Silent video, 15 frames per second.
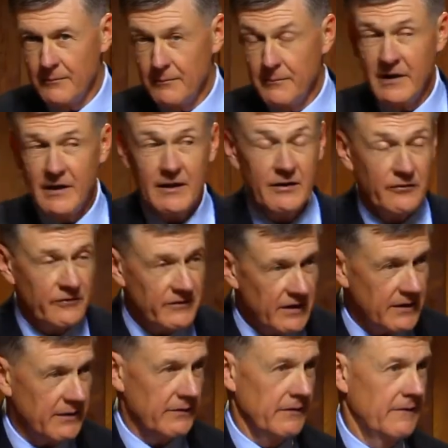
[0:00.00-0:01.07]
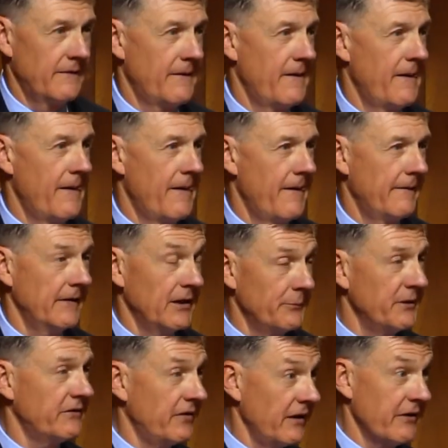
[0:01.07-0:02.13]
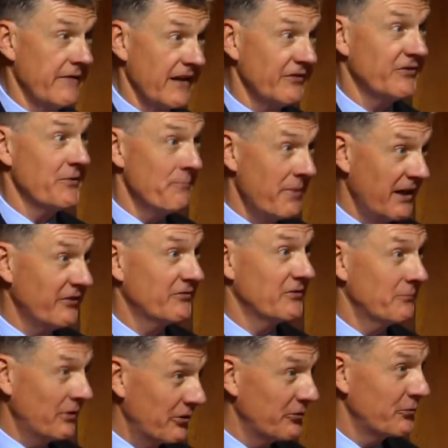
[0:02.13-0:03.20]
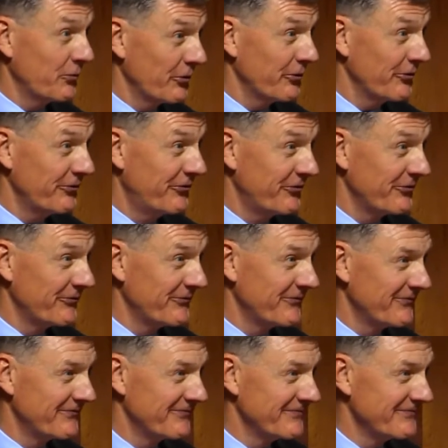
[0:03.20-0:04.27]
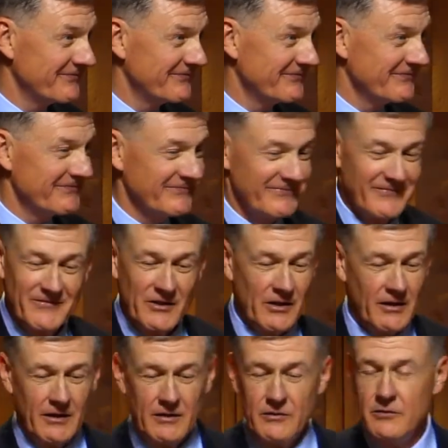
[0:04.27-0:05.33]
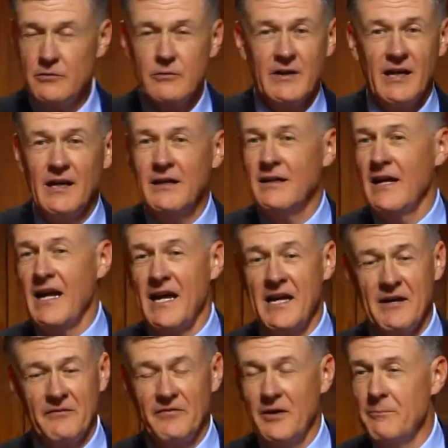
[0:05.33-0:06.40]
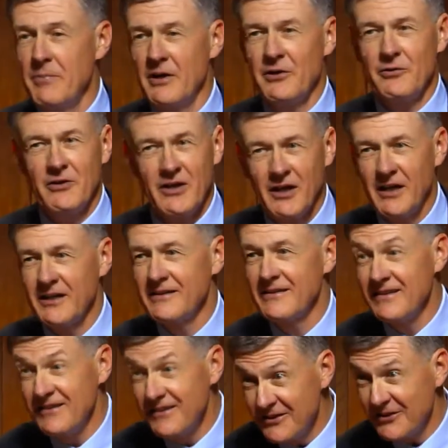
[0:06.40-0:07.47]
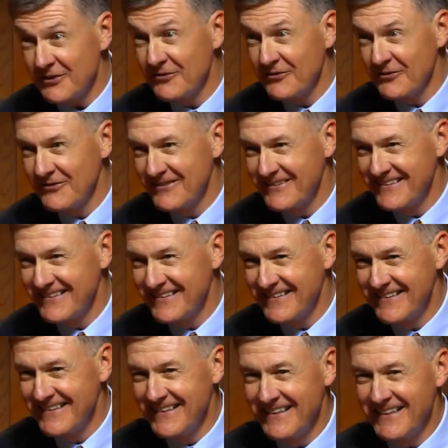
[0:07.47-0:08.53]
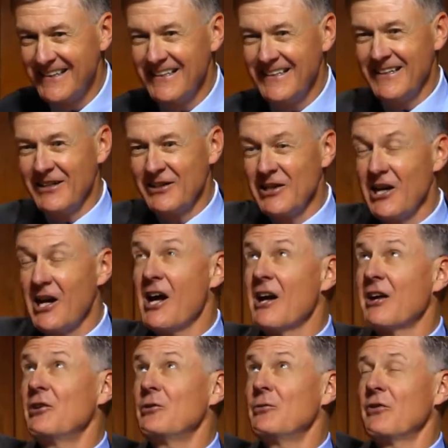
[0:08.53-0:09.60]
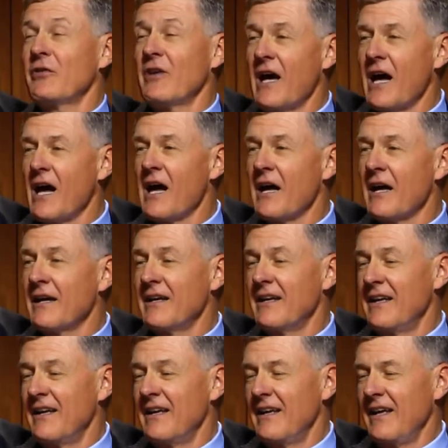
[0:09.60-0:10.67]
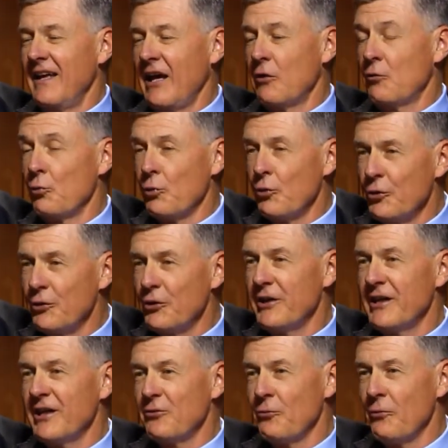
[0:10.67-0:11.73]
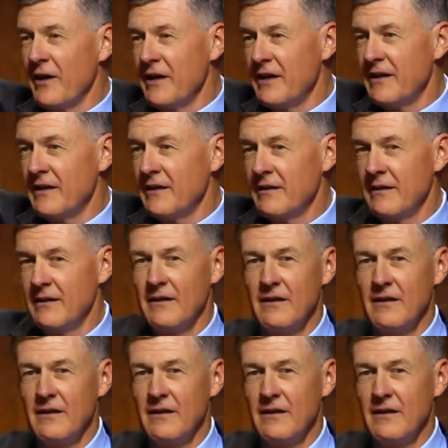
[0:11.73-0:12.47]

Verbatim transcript: but he is near. Now, let me tell you, that's the best of both worlds. You, you can't have a better God than this. A God who is high and ruling and reigning,